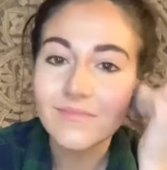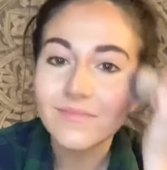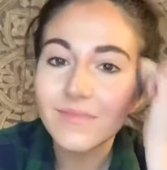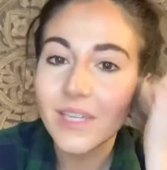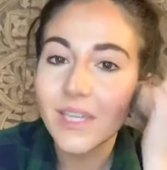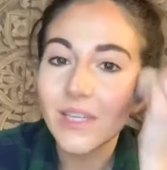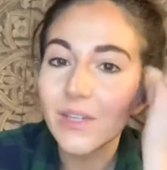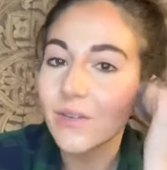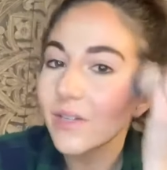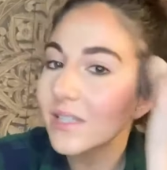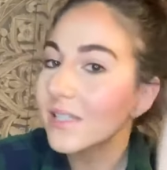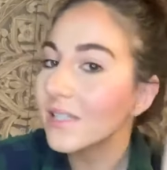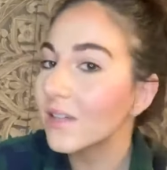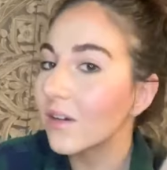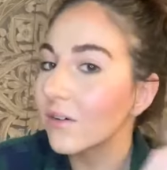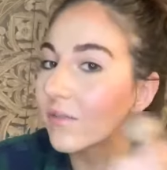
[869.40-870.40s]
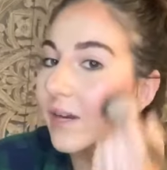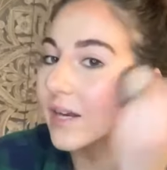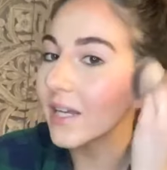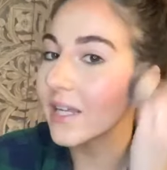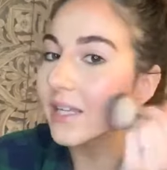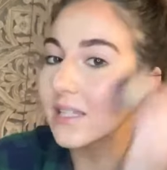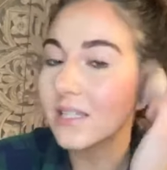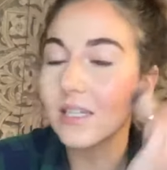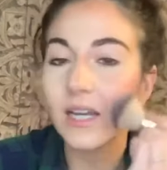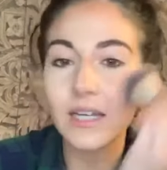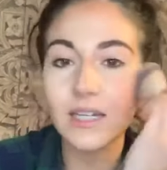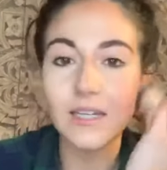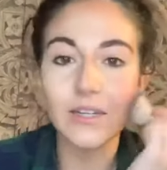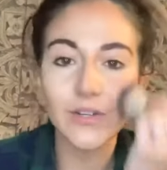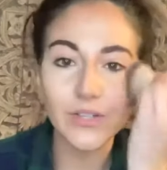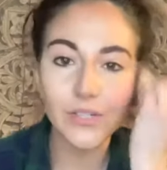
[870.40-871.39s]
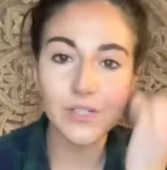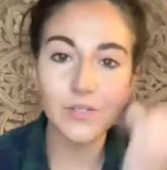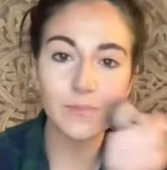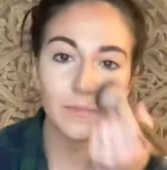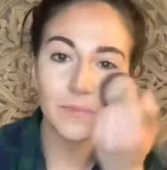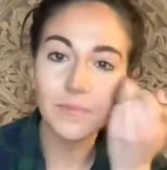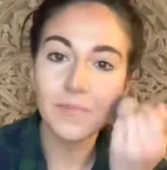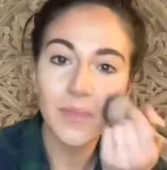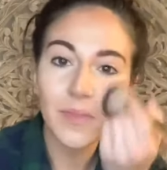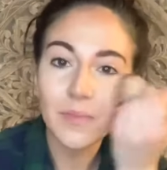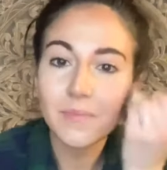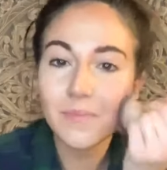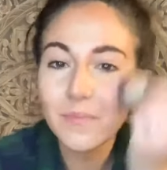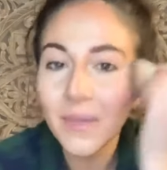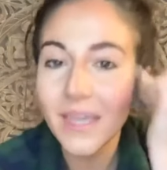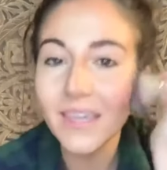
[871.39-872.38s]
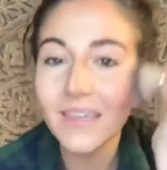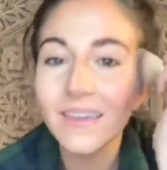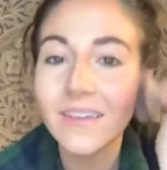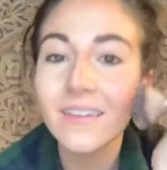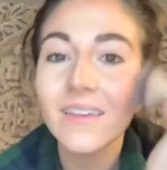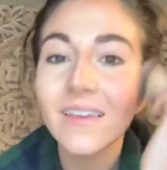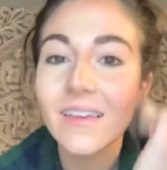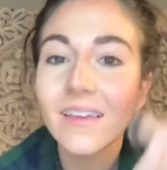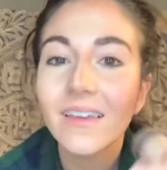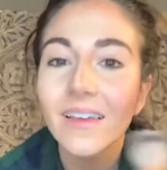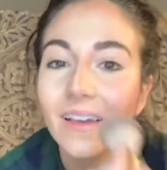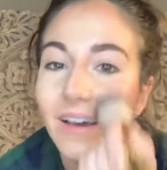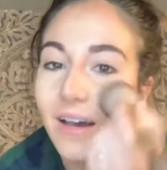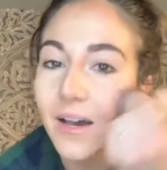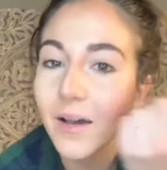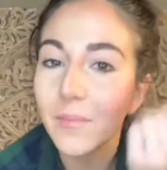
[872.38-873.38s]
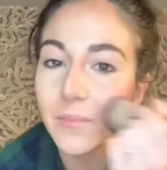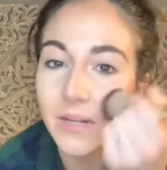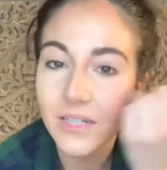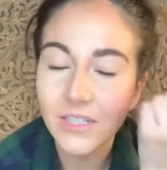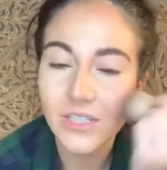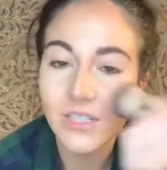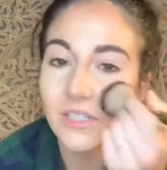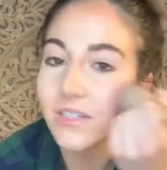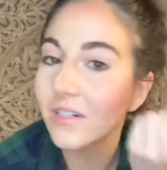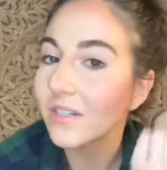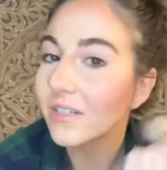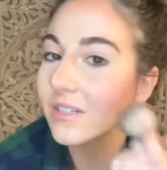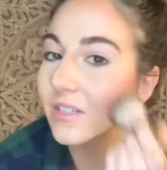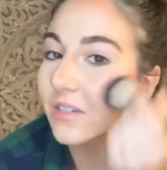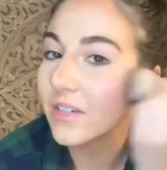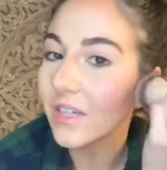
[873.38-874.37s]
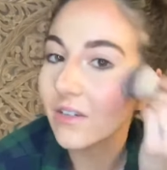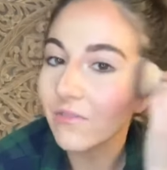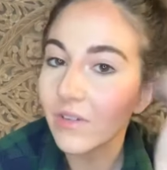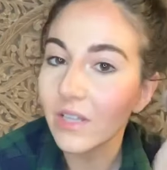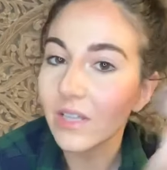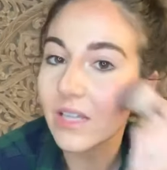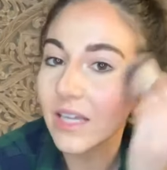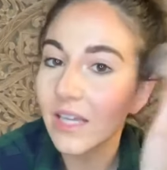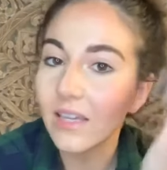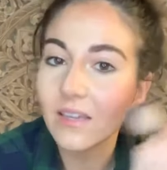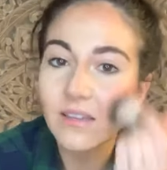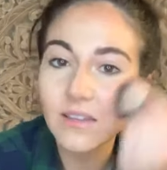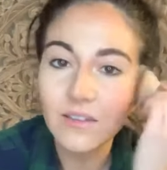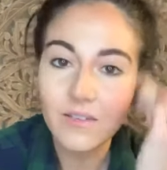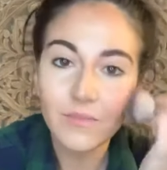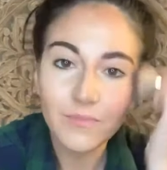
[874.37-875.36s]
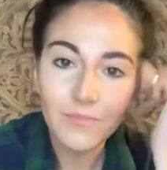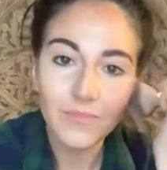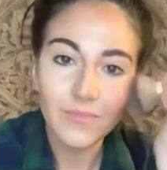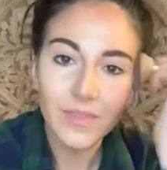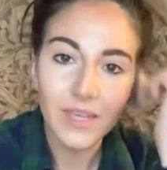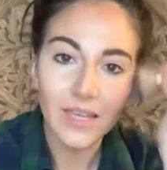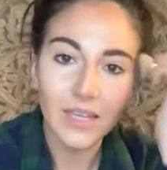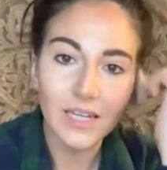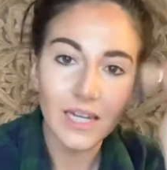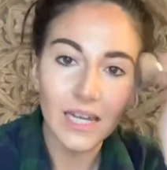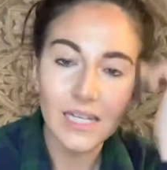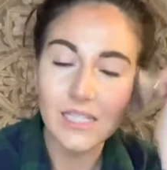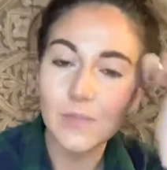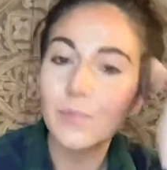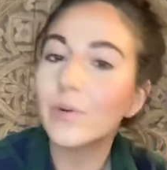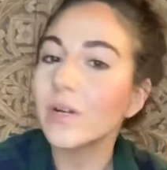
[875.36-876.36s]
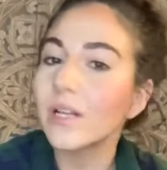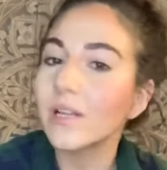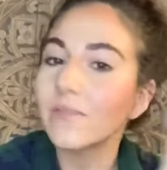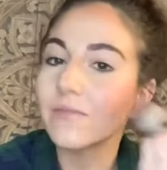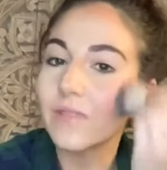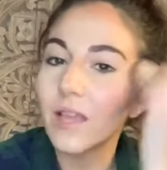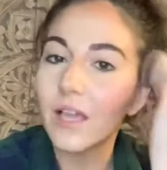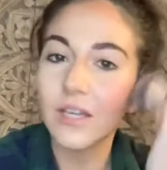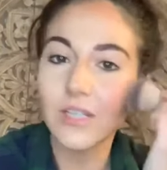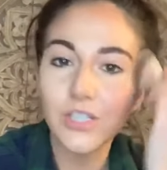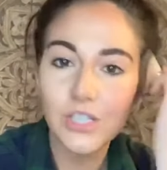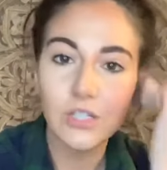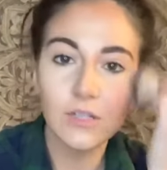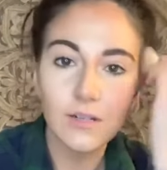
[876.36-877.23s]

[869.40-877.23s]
And you can see already it's not near as pink, but it just starts looking really like a nice pretty flush.